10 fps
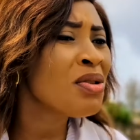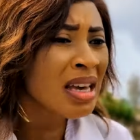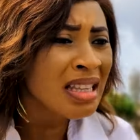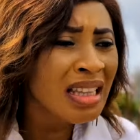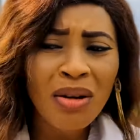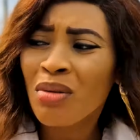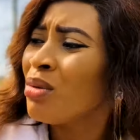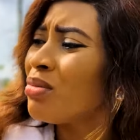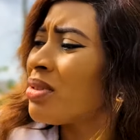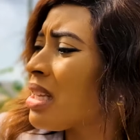You can
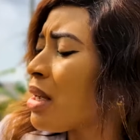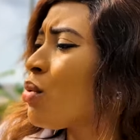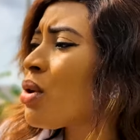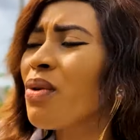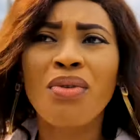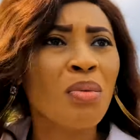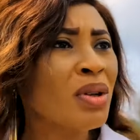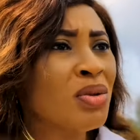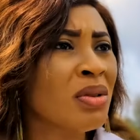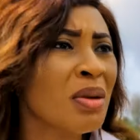now start looking for
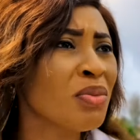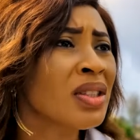where to get